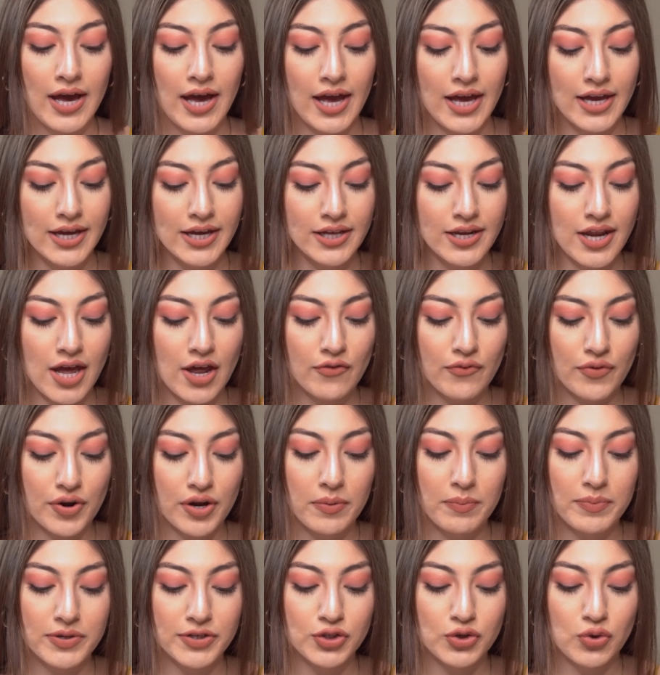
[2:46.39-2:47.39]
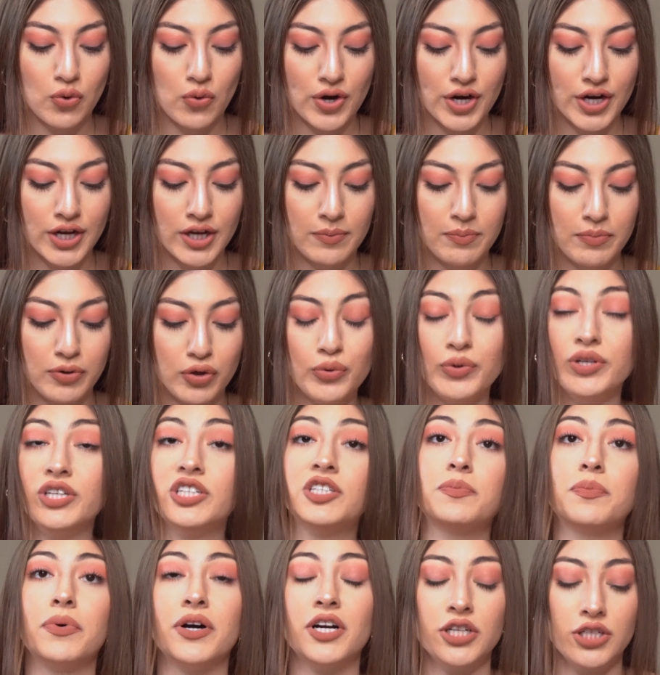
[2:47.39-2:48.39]
Hank & Henry Midori Beauty
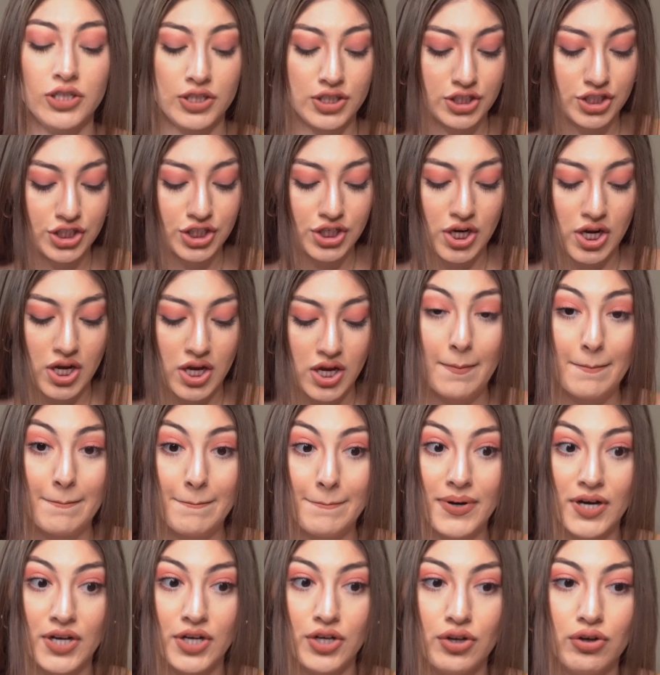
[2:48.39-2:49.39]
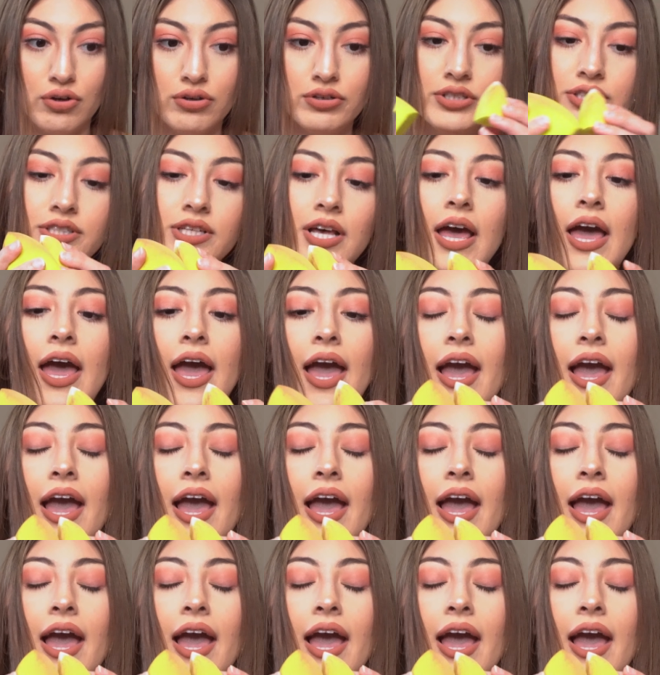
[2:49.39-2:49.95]
Sponge bundles.